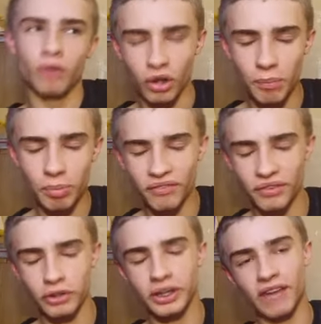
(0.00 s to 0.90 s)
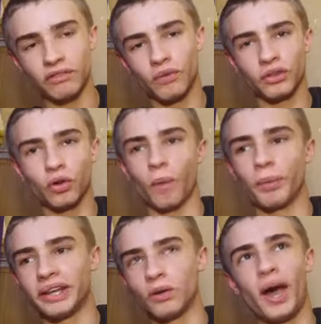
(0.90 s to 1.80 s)
on Oblivion you get to the top
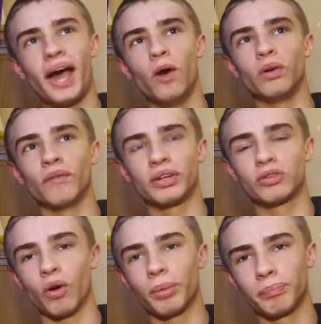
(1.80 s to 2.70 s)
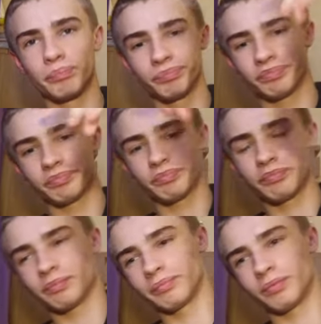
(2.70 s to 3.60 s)
and then you're held at the drop
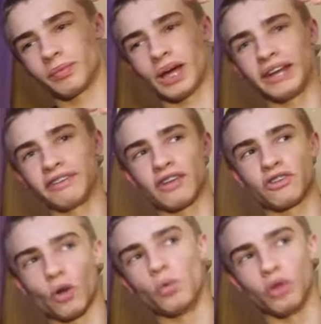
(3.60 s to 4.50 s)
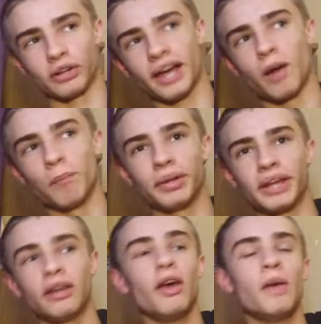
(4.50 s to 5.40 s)
and it says "Don't look down," but
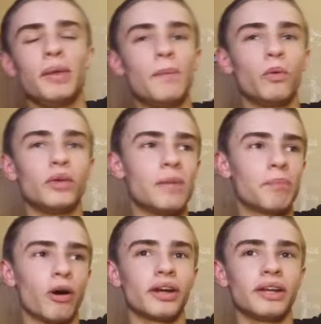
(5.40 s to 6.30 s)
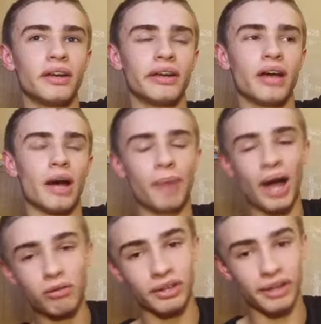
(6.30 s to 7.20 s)
then people nearby
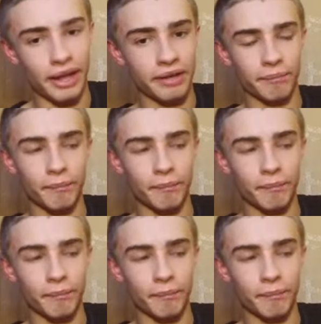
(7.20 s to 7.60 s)
apparently